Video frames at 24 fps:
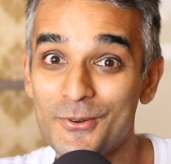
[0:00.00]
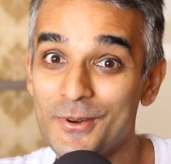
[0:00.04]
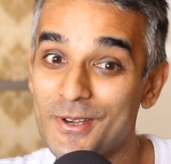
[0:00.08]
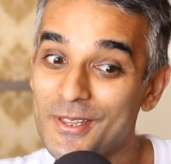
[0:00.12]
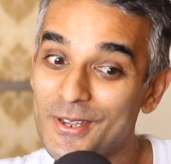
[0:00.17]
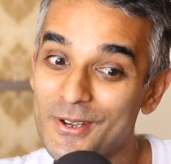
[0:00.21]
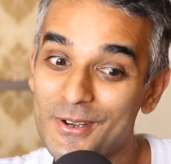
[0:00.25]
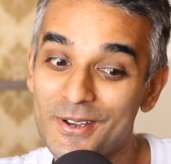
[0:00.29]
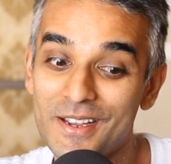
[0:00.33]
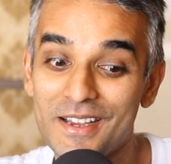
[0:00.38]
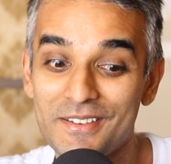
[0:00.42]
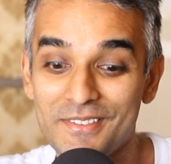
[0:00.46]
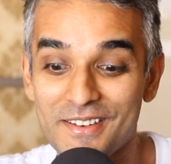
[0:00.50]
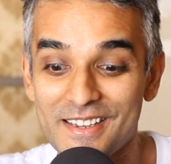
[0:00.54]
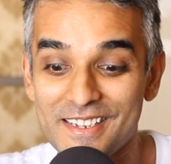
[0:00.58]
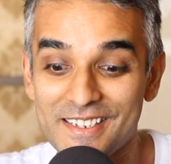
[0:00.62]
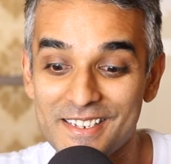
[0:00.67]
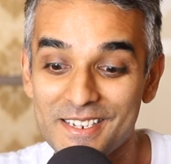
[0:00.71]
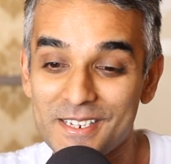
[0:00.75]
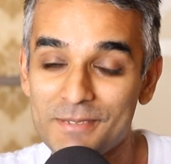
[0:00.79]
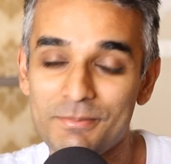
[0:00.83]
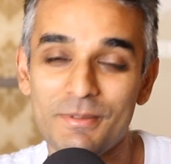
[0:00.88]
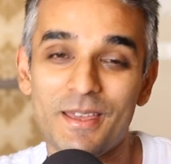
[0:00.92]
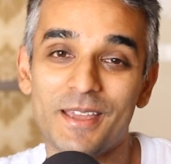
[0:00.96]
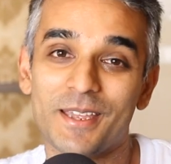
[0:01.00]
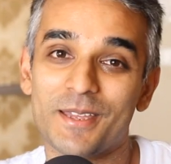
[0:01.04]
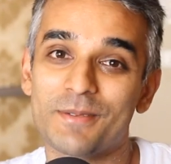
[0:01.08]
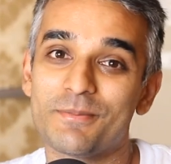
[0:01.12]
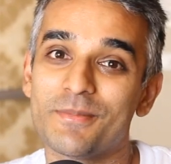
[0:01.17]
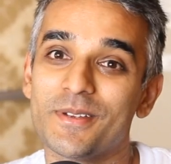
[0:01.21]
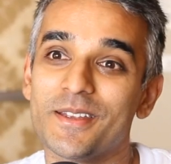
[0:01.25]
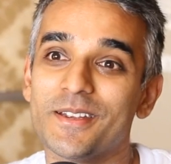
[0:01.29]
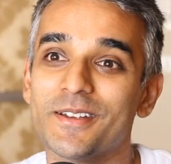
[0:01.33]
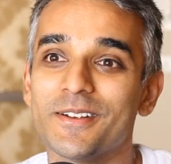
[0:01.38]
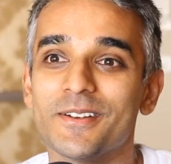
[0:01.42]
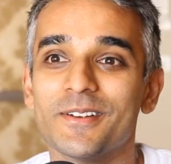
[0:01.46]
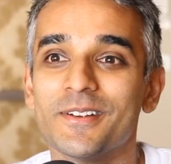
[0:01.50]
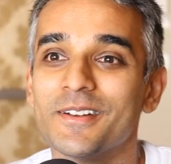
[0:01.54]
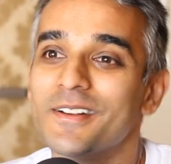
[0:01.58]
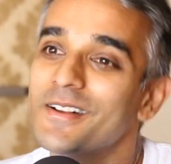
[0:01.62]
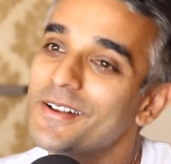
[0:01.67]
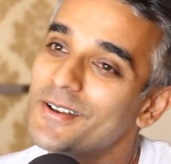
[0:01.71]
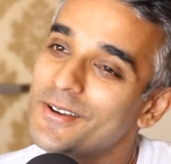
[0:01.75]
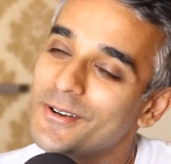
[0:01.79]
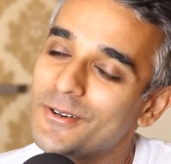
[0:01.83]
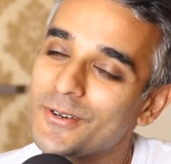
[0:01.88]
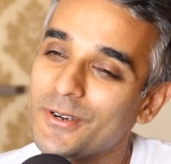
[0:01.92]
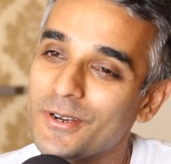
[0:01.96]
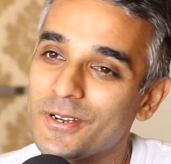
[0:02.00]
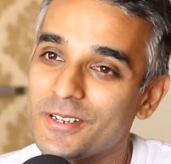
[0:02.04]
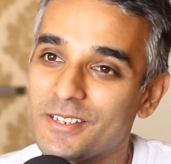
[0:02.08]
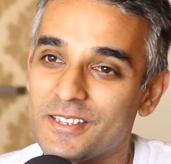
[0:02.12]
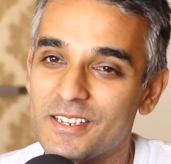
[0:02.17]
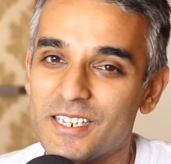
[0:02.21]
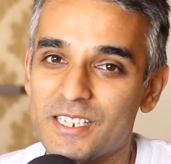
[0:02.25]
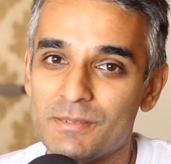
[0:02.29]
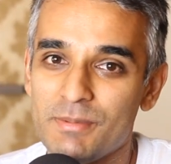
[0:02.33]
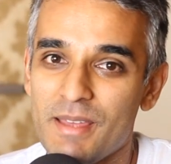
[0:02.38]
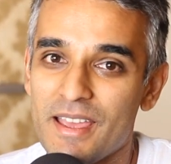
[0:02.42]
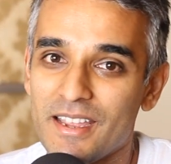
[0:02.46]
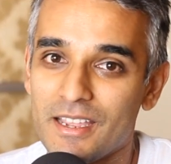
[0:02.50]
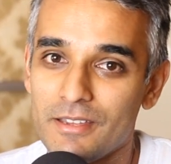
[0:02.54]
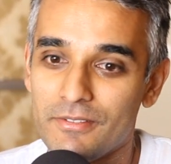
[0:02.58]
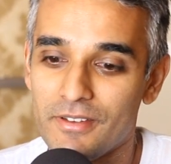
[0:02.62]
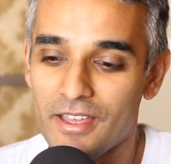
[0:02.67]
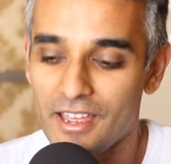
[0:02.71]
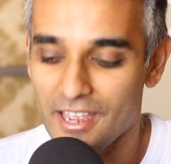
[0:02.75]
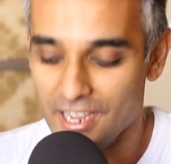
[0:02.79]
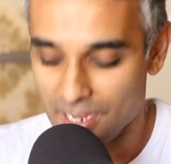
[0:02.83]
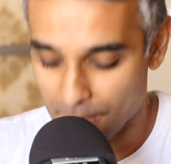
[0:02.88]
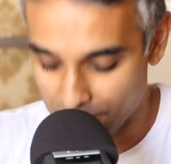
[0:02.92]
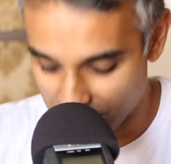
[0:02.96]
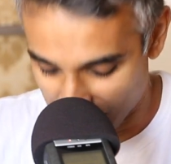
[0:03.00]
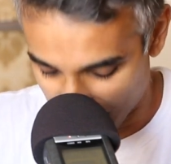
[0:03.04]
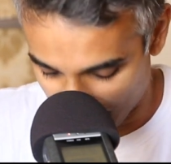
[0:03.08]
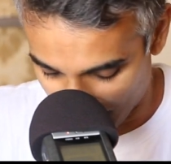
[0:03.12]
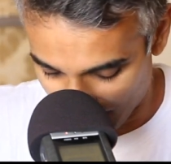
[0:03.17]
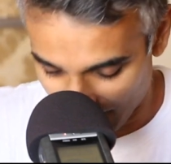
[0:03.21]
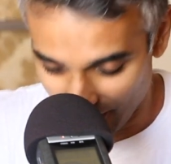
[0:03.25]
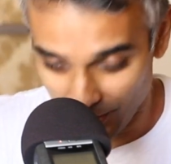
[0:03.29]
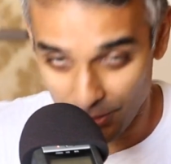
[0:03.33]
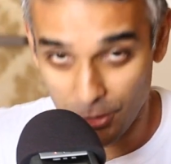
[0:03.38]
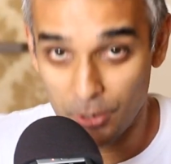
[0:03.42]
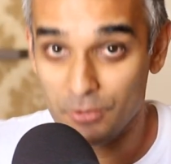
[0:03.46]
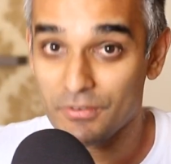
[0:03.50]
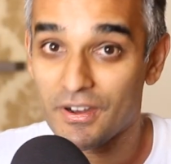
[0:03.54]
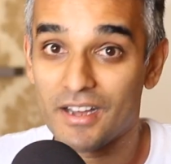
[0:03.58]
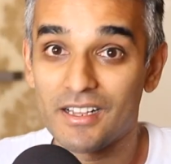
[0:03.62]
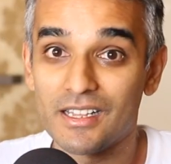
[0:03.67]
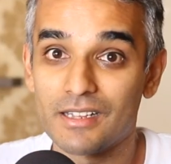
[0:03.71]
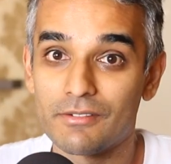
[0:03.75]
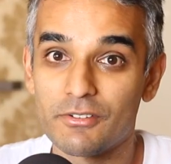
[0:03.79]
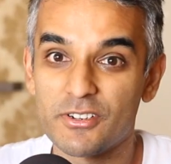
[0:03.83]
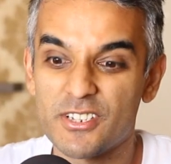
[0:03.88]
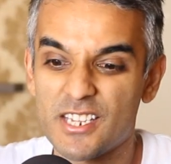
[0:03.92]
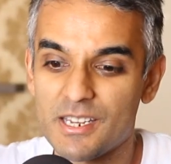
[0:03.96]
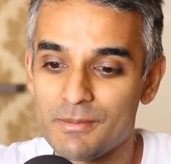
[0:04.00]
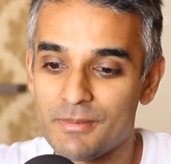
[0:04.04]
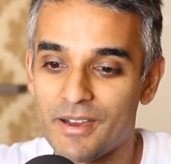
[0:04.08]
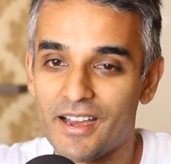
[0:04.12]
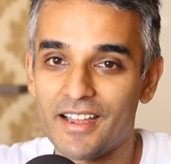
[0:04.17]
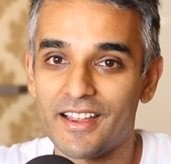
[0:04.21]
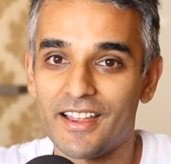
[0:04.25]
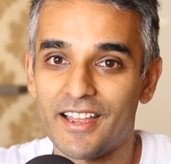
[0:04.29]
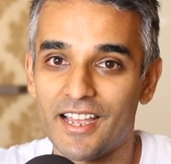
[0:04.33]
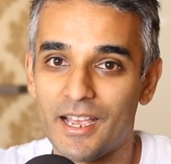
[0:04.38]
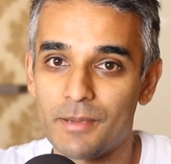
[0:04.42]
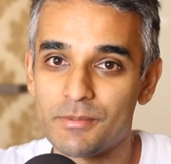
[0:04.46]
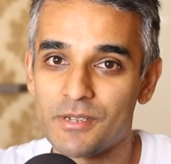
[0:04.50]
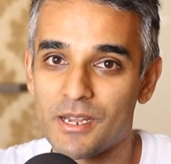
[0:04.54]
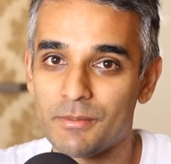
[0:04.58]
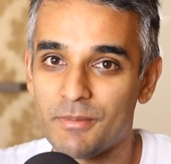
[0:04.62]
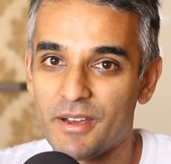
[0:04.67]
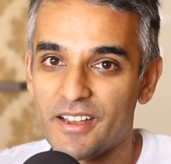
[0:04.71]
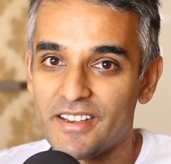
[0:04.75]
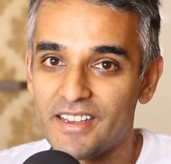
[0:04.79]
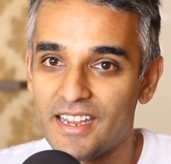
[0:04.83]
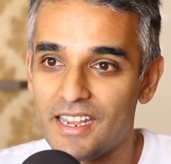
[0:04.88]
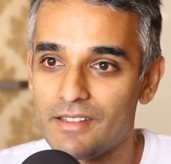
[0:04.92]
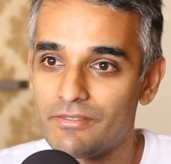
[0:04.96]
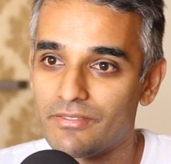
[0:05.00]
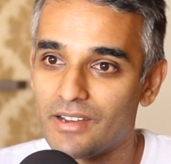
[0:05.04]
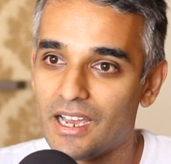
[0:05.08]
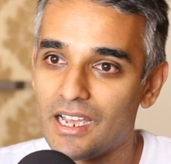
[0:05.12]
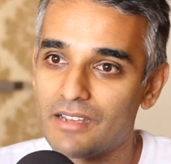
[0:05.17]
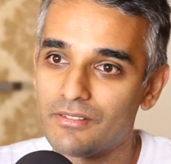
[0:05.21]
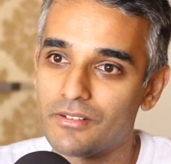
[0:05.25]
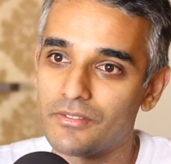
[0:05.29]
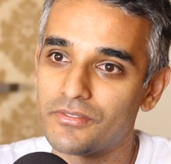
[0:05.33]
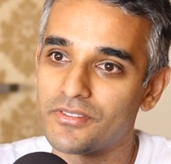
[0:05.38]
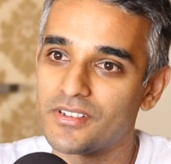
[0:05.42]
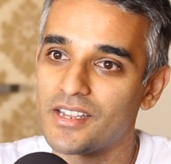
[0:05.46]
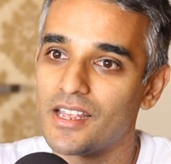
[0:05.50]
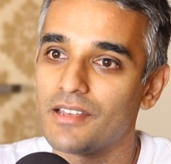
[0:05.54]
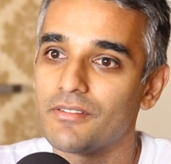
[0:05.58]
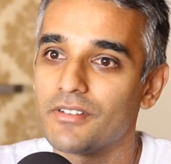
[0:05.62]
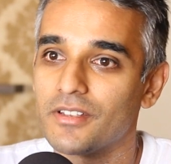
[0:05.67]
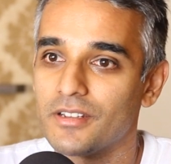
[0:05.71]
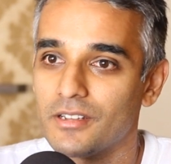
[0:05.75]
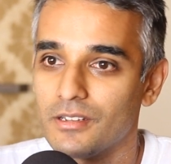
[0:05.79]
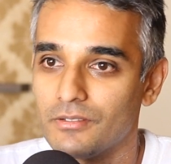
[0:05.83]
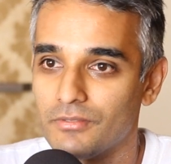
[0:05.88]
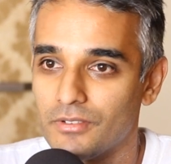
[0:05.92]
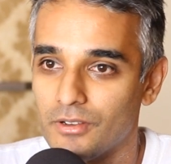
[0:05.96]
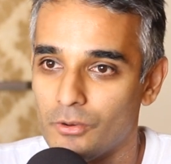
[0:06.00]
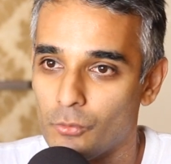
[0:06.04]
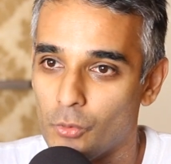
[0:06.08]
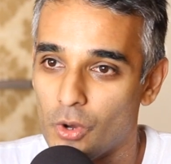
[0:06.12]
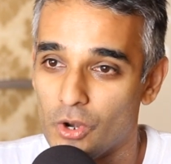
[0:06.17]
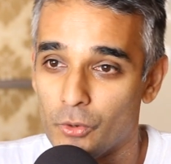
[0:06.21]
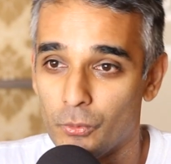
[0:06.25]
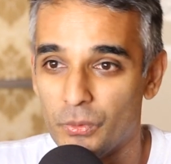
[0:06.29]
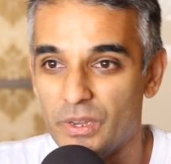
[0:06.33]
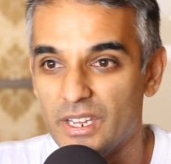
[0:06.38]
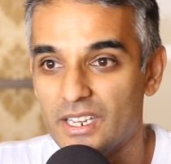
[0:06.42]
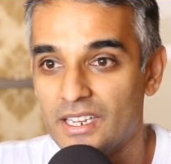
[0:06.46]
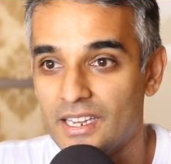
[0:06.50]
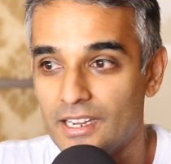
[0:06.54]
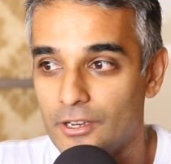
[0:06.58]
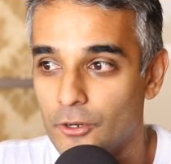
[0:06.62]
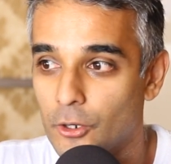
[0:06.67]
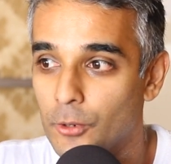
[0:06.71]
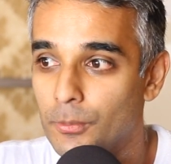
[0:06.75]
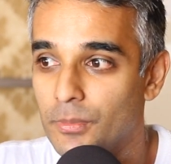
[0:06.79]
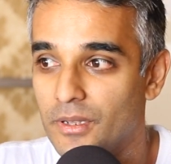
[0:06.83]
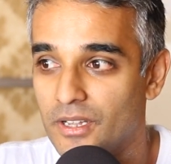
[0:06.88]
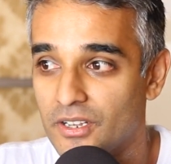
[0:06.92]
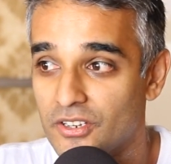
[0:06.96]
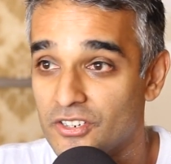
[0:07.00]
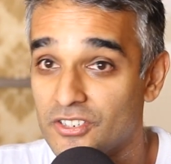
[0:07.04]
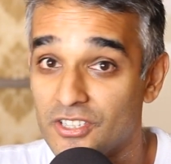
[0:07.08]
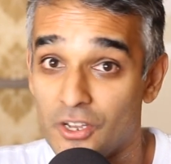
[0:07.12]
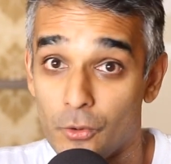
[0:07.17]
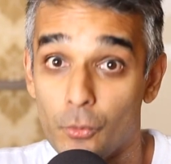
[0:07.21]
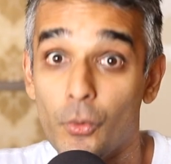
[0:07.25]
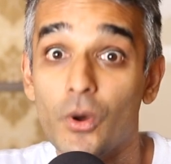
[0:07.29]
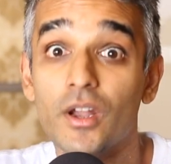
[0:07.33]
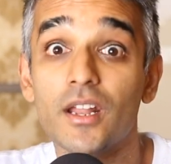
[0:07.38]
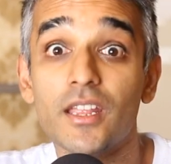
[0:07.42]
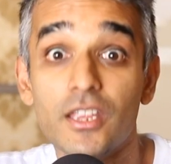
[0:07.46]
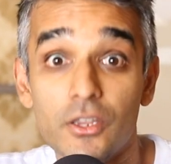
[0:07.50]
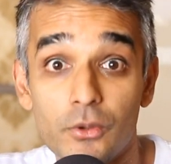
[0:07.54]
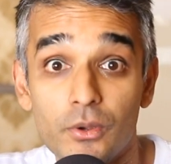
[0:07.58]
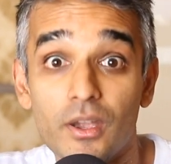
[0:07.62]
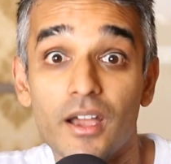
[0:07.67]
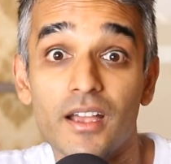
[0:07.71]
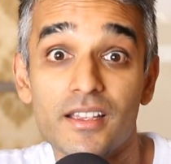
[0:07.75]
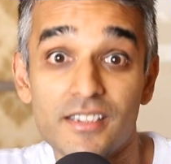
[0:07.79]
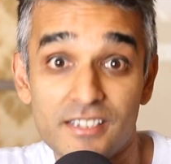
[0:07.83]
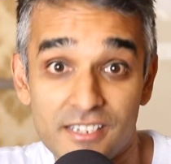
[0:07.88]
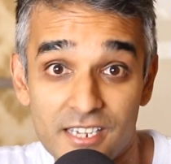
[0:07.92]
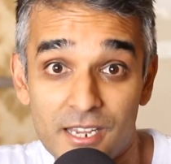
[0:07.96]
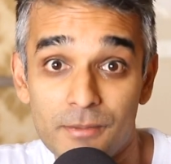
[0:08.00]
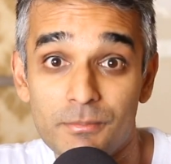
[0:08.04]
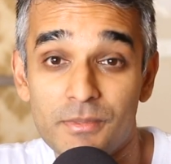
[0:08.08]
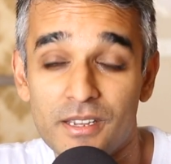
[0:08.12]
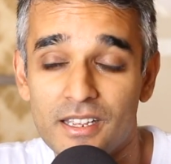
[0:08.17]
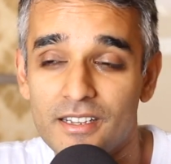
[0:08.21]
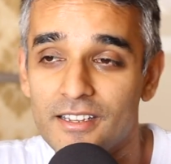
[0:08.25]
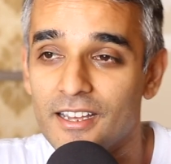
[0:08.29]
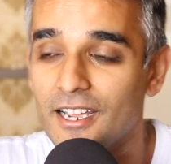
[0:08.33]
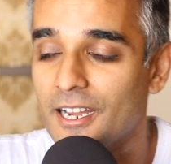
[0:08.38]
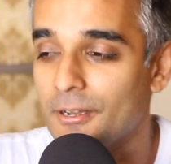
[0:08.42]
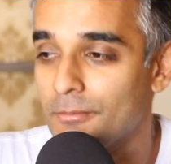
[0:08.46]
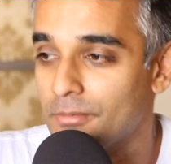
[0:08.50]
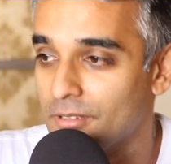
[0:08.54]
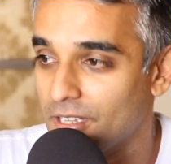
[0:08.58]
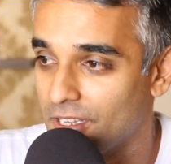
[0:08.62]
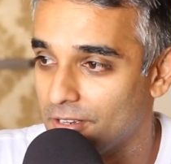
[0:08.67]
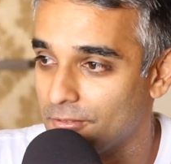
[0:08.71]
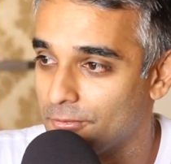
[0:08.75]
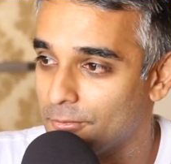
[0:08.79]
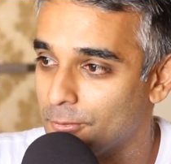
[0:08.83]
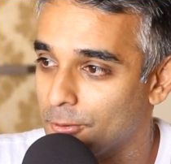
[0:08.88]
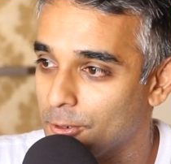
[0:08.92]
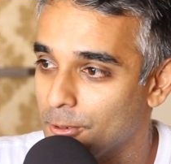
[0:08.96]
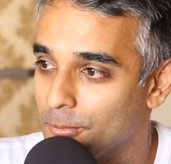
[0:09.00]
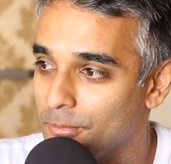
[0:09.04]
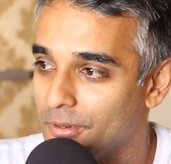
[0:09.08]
Whether you're having a six-pack of beer or a six-pack of abs, and I don't know if I'll ever see my abs. I'm on day 5 of 7 of a one-week keto binge that one of you guys sent me a diet plan for.